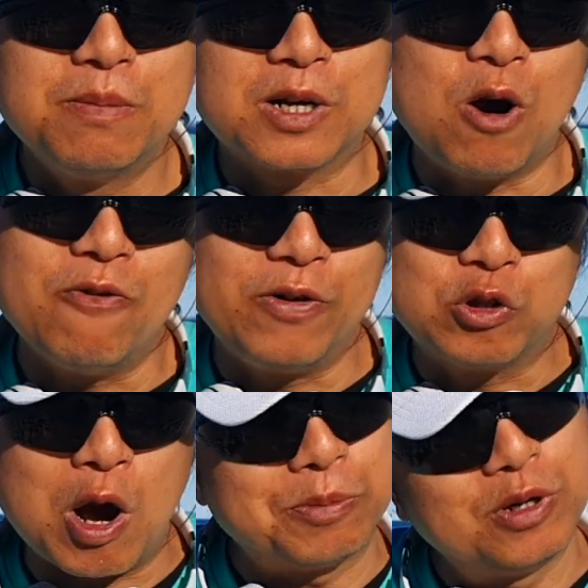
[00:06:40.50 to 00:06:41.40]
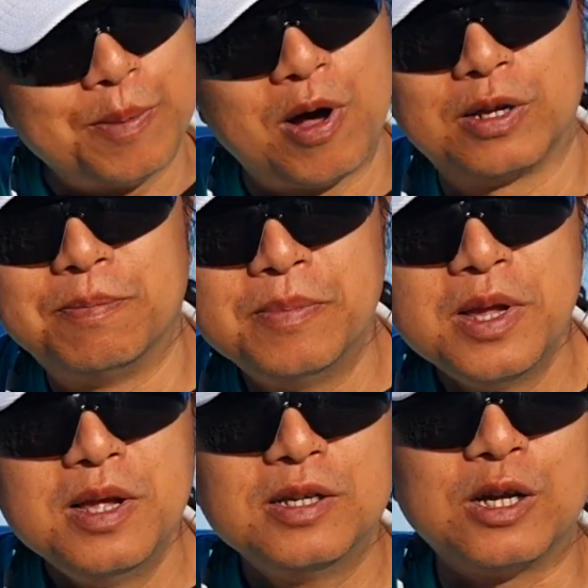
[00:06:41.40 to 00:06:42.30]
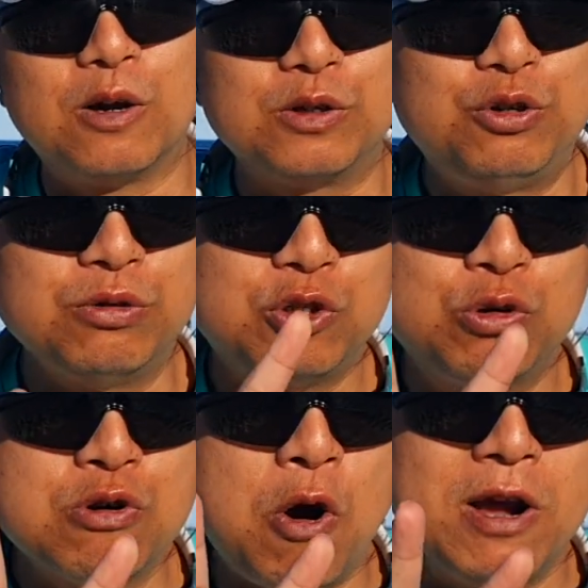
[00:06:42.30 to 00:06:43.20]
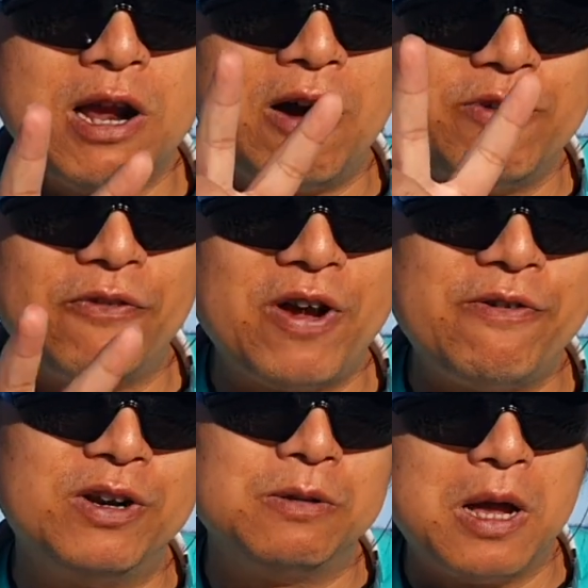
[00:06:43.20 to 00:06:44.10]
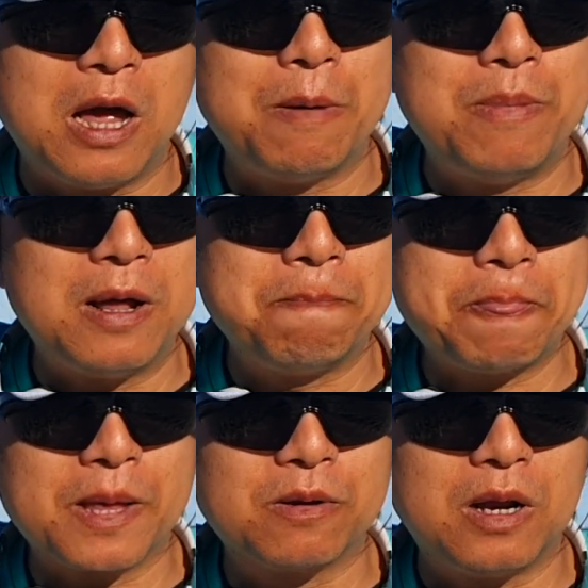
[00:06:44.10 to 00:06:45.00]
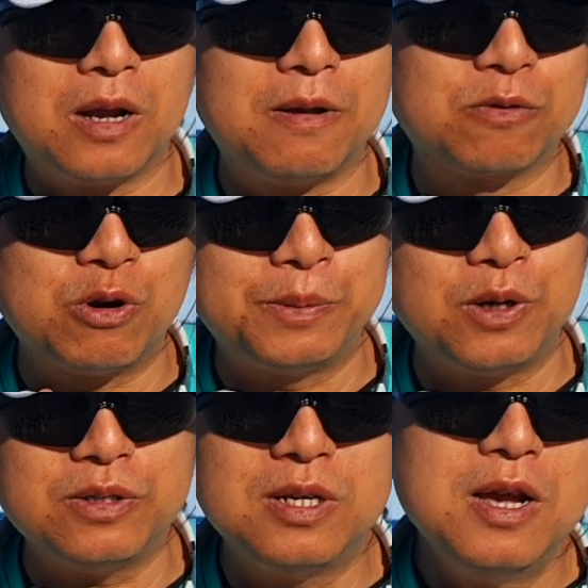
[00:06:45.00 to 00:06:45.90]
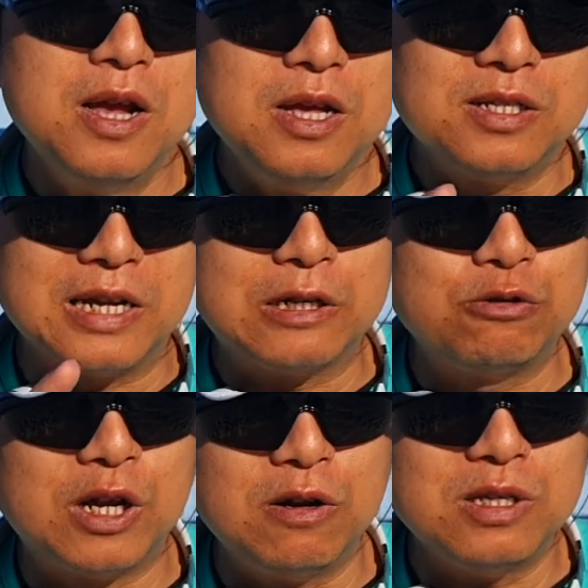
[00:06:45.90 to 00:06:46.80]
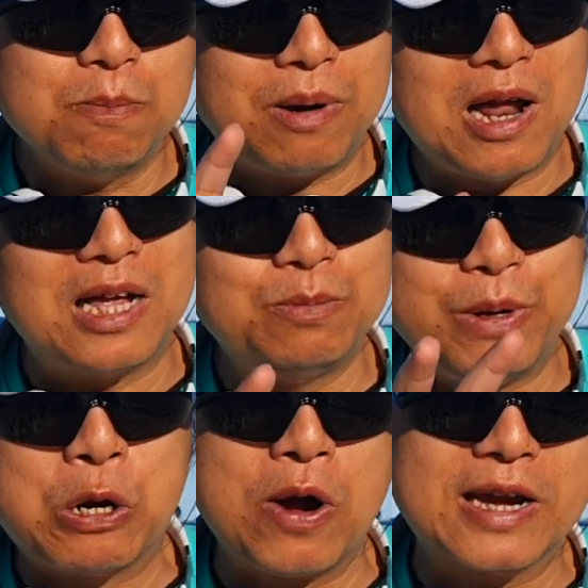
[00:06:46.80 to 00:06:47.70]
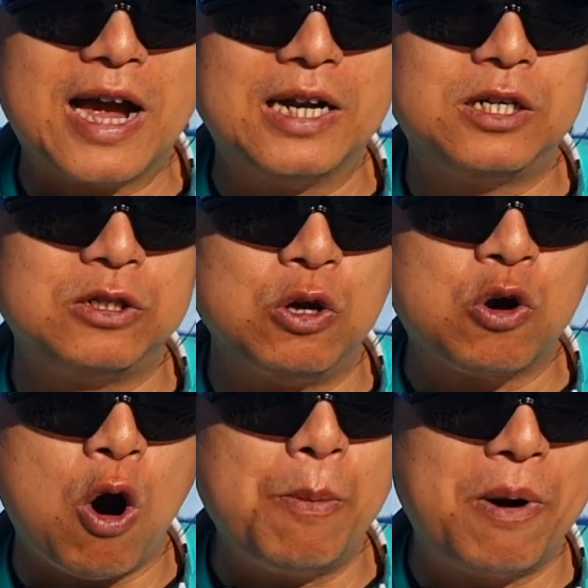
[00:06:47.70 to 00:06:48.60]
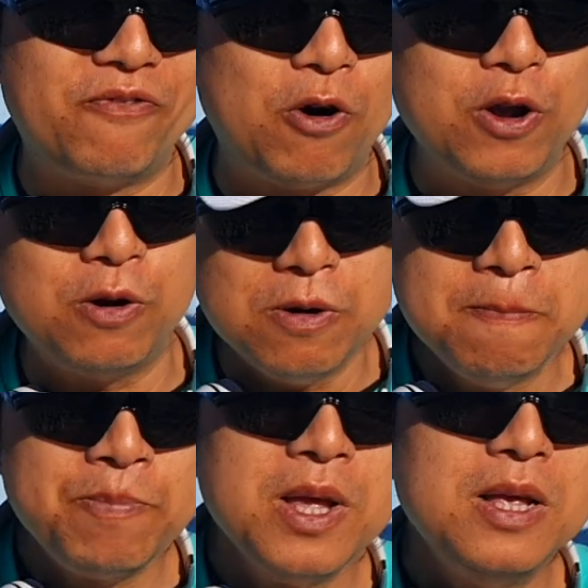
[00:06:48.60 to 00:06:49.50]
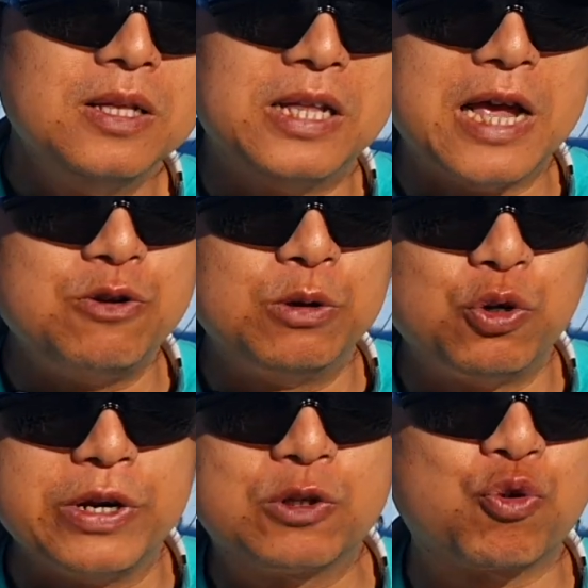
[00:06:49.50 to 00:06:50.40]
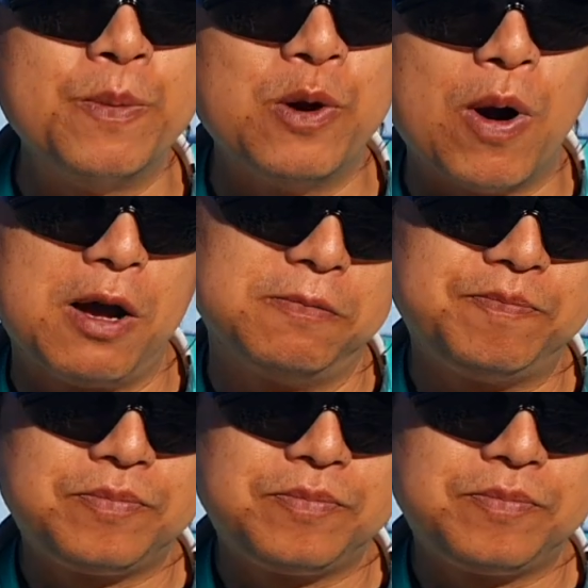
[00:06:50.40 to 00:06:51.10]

Go from top to the bottom. So choose 2 coins of your favorite cryptos. Stick to those. Plus Bitcoin Cash as your core portfolio. Then you'll do extremely well.